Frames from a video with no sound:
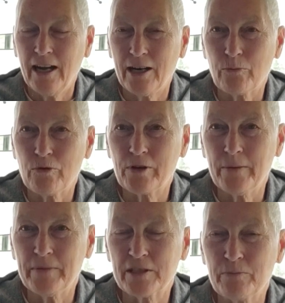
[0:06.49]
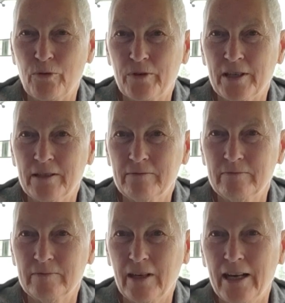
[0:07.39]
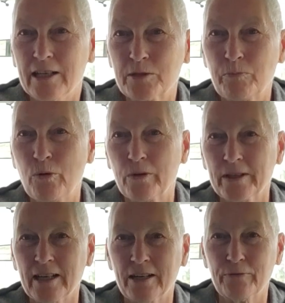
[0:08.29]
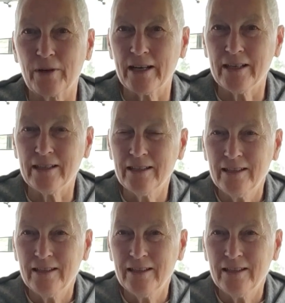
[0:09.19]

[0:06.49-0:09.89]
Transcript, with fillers: and I woke up this morning and it's pouring down rain.